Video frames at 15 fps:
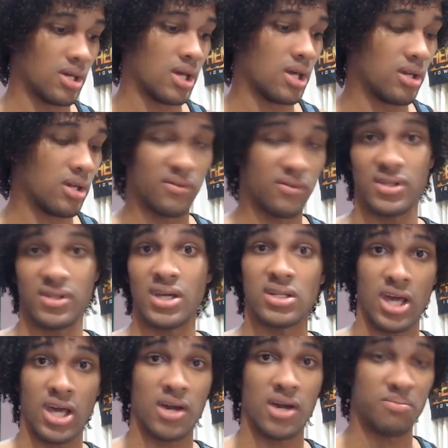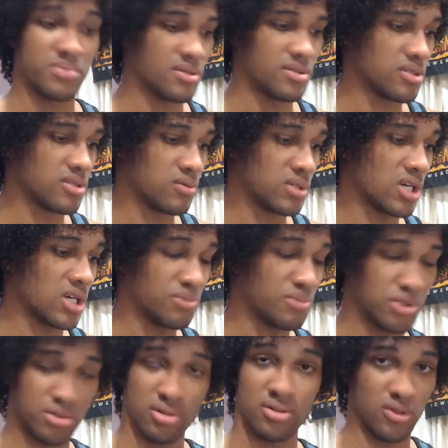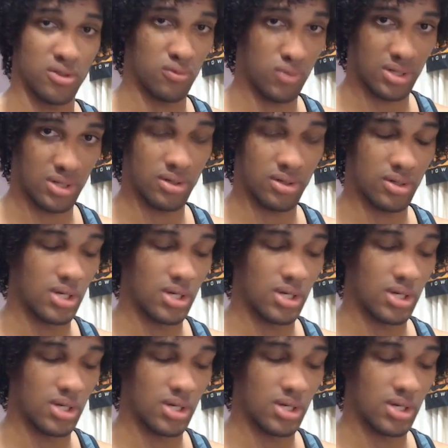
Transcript: if that happens, which I'm sure it will.